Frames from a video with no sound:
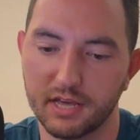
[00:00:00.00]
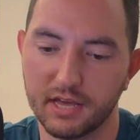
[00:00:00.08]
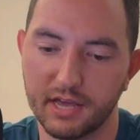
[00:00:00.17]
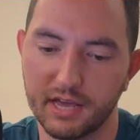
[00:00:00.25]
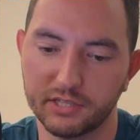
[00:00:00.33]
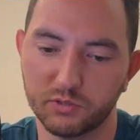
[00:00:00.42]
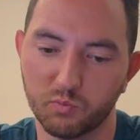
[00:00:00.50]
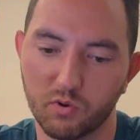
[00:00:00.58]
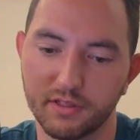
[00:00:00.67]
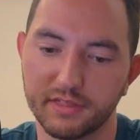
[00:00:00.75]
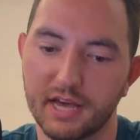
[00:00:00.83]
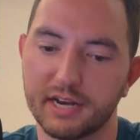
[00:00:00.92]
it's one
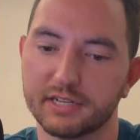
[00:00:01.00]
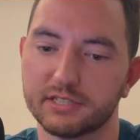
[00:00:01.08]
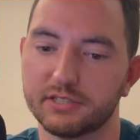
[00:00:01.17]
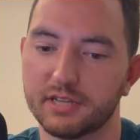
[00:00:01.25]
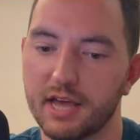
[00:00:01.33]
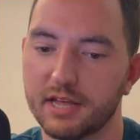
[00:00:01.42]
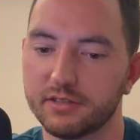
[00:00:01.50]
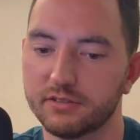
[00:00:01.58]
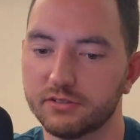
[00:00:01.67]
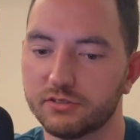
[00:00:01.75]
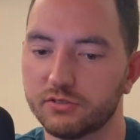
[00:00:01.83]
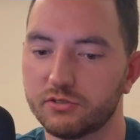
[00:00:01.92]
that
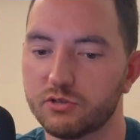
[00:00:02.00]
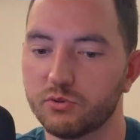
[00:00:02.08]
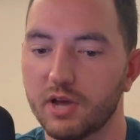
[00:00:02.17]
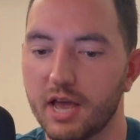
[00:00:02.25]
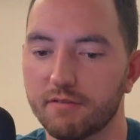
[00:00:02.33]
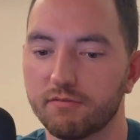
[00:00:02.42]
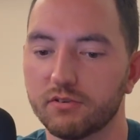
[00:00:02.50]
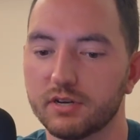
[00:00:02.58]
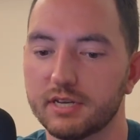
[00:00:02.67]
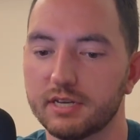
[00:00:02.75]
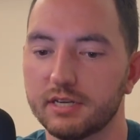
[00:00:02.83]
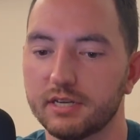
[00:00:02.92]
extends to
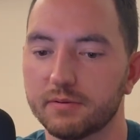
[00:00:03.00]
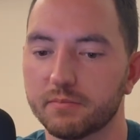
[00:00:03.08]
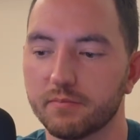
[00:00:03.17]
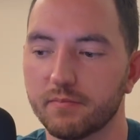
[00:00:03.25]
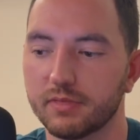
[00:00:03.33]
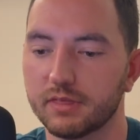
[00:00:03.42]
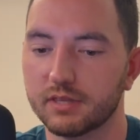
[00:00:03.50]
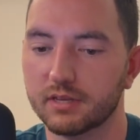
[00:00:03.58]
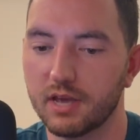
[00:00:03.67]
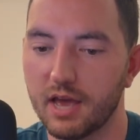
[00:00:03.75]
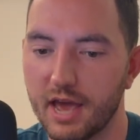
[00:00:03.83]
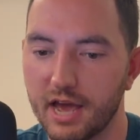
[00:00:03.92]
every
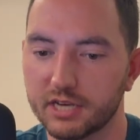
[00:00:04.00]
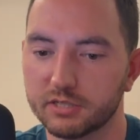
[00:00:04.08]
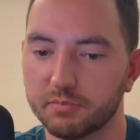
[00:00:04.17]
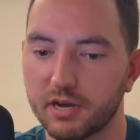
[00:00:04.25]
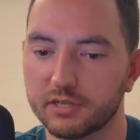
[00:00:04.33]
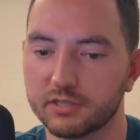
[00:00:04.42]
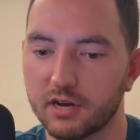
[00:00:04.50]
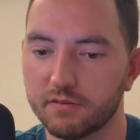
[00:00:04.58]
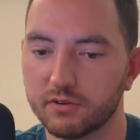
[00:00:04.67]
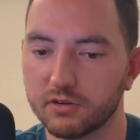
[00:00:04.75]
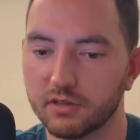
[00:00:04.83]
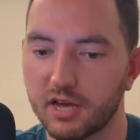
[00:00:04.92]
aspect of
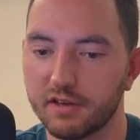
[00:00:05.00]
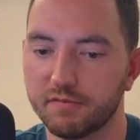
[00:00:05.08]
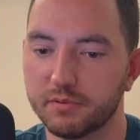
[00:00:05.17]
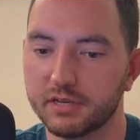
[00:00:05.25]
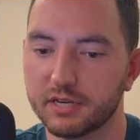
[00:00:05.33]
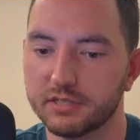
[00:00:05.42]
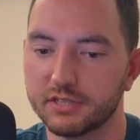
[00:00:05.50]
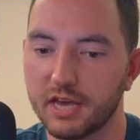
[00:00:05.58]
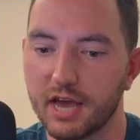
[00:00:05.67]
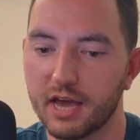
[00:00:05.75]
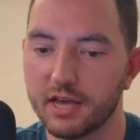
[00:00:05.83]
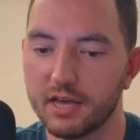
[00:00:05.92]
your life because
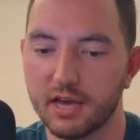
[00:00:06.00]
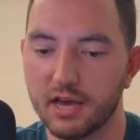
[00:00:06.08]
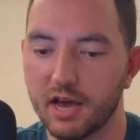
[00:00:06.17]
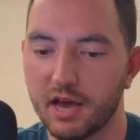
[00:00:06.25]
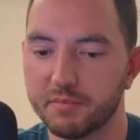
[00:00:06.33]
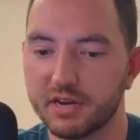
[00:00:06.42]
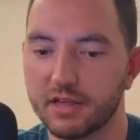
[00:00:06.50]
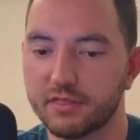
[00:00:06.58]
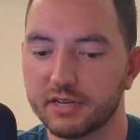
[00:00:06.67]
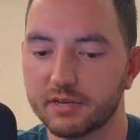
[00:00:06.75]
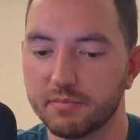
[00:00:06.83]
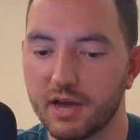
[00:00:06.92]
yeah, I mean I think
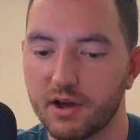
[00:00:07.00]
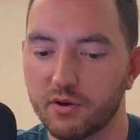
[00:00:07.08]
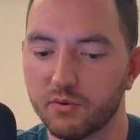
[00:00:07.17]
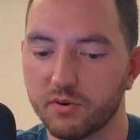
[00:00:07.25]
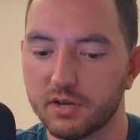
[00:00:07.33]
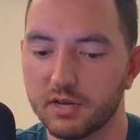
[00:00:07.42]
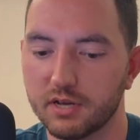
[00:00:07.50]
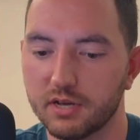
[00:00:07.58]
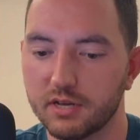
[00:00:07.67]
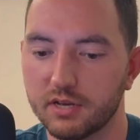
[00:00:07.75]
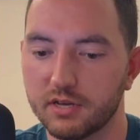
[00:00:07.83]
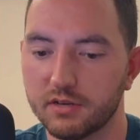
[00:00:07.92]
about
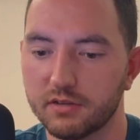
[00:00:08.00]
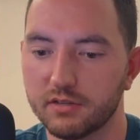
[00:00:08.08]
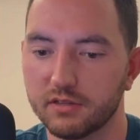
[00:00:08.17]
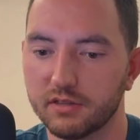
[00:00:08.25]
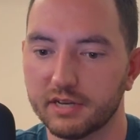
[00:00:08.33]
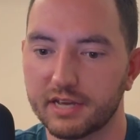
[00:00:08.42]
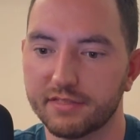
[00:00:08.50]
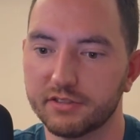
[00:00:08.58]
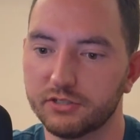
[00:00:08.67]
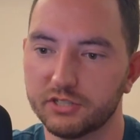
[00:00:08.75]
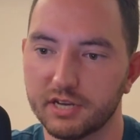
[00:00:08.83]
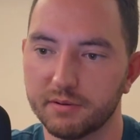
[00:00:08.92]
like at the
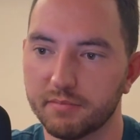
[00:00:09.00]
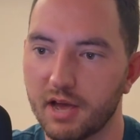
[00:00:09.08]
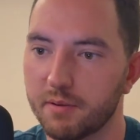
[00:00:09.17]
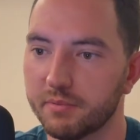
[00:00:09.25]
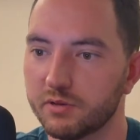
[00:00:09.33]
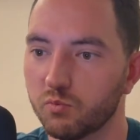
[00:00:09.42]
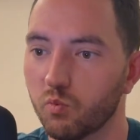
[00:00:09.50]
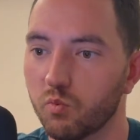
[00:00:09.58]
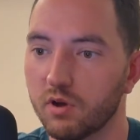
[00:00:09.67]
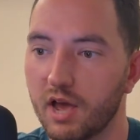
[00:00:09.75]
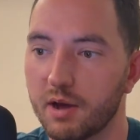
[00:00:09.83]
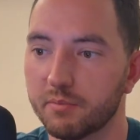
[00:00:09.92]
gym how
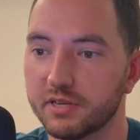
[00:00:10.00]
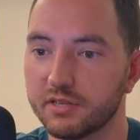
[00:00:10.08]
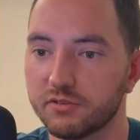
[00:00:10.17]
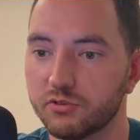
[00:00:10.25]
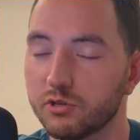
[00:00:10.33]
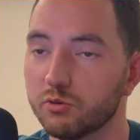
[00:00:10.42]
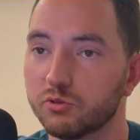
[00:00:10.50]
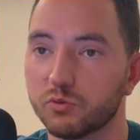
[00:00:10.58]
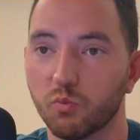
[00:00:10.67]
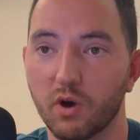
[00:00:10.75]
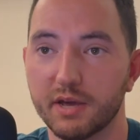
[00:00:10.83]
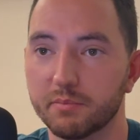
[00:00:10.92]
many used
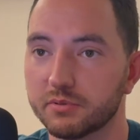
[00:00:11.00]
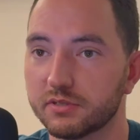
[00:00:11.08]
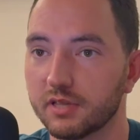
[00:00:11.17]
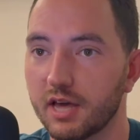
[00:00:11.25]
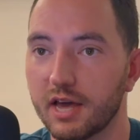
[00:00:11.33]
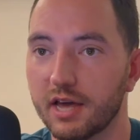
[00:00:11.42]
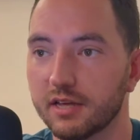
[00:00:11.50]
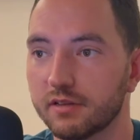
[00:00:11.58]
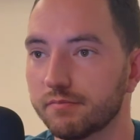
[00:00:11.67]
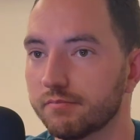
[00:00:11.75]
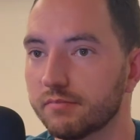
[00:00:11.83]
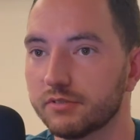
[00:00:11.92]
wipes that
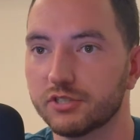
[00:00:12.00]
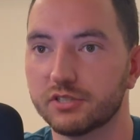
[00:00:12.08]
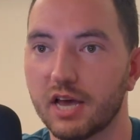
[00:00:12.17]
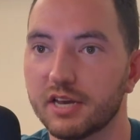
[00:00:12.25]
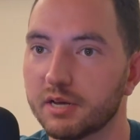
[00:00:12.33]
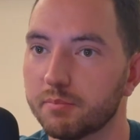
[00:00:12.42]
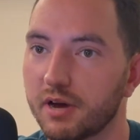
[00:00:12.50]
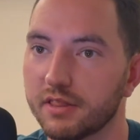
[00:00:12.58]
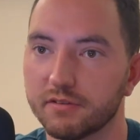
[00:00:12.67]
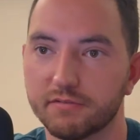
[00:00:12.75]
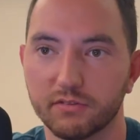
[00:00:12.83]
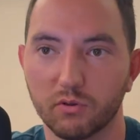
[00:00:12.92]
just end up on the
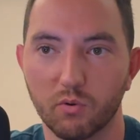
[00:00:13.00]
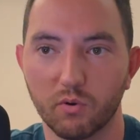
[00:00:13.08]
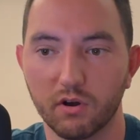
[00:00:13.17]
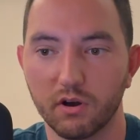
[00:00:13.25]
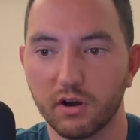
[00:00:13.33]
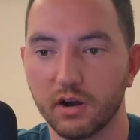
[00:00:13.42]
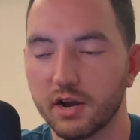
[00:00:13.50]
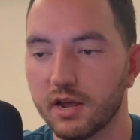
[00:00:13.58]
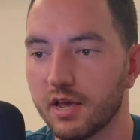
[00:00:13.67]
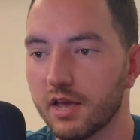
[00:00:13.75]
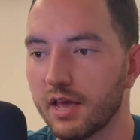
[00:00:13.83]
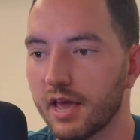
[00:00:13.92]
floor
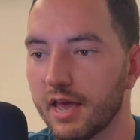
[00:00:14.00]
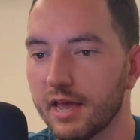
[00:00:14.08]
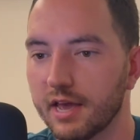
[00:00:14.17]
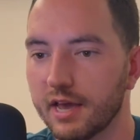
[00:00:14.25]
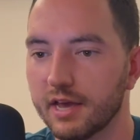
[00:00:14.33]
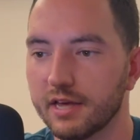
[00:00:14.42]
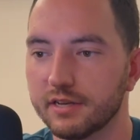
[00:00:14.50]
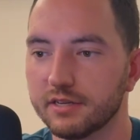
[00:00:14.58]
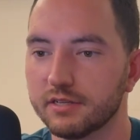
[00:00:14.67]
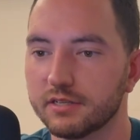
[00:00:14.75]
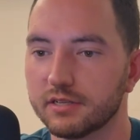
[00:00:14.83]
and